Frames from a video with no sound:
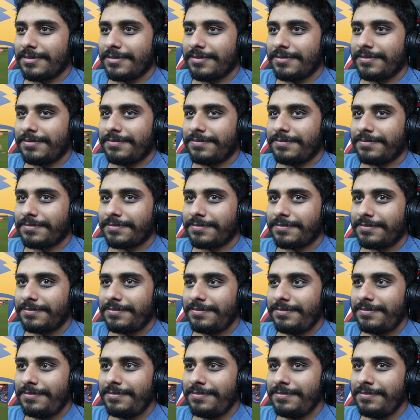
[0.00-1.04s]

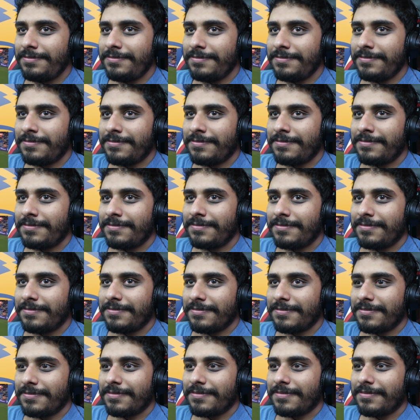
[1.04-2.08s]

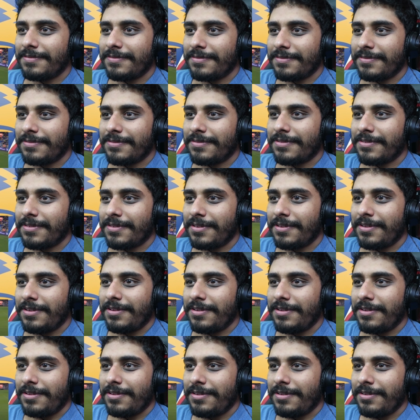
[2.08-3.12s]
(silence)